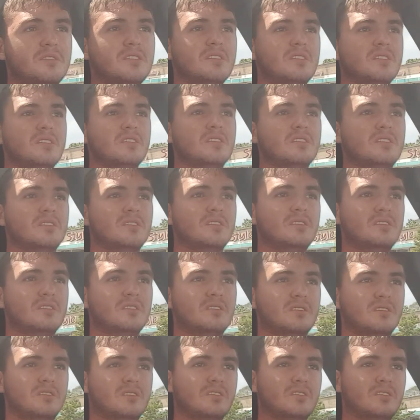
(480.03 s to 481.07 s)
it.
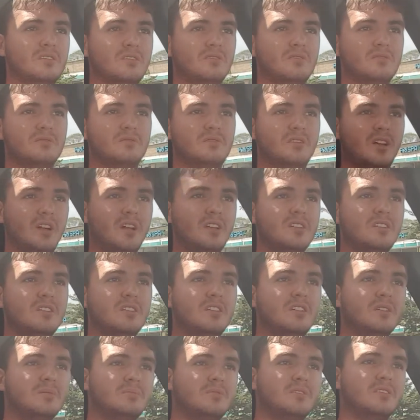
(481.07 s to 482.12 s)
You know, I didn't
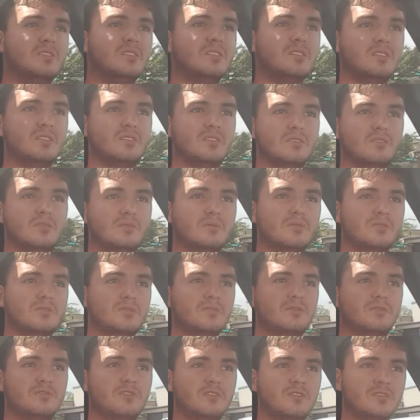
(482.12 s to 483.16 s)
keep the
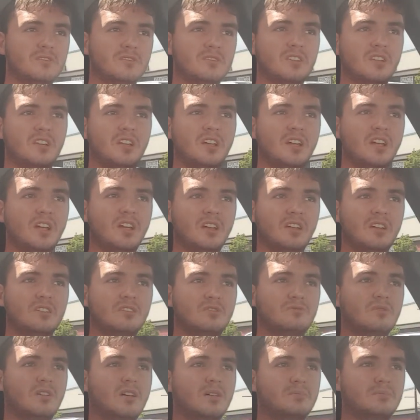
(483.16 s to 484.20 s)
original filter that I had.
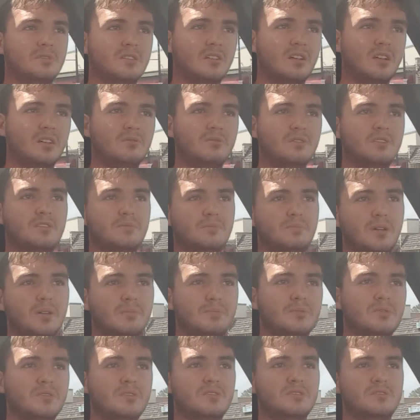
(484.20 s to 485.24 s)
I went to Pep
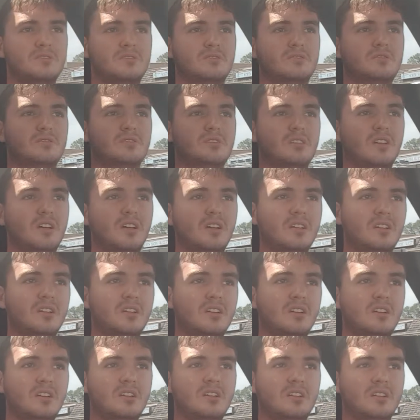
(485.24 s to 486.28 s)
Boys, got
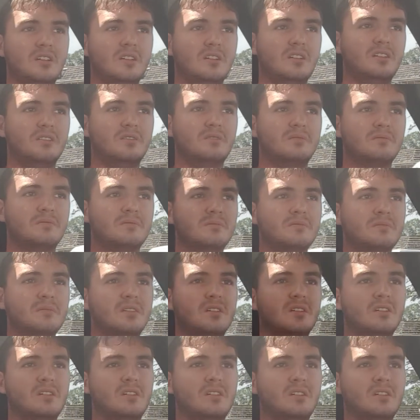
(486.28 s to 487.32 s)
a
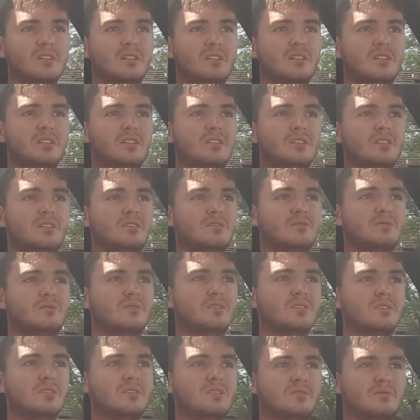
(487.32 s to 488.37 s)

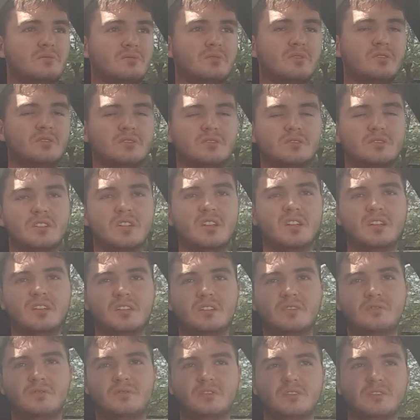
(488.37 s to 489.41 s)
one of those
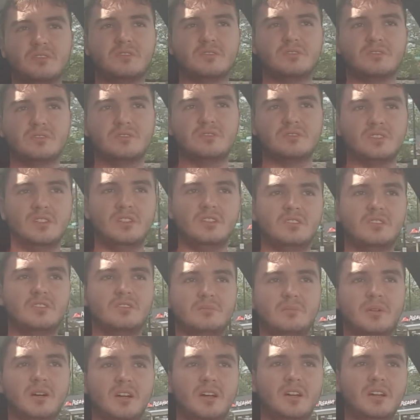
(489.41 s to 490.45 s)
K&N filters that you
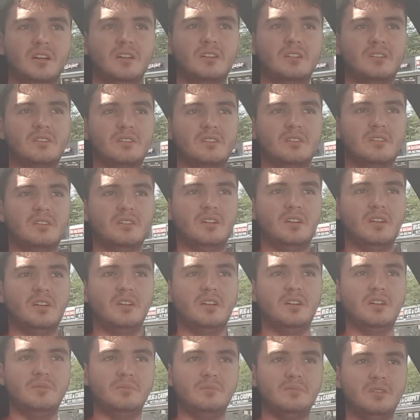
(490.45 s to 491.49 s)
could buy.
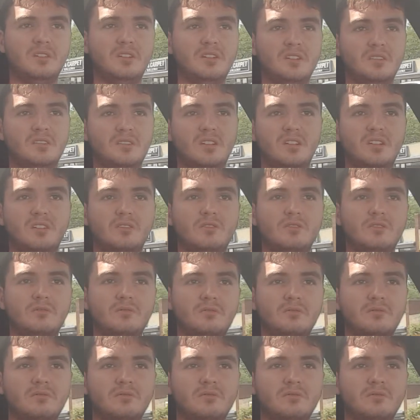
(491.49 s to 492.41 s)
Yes, I know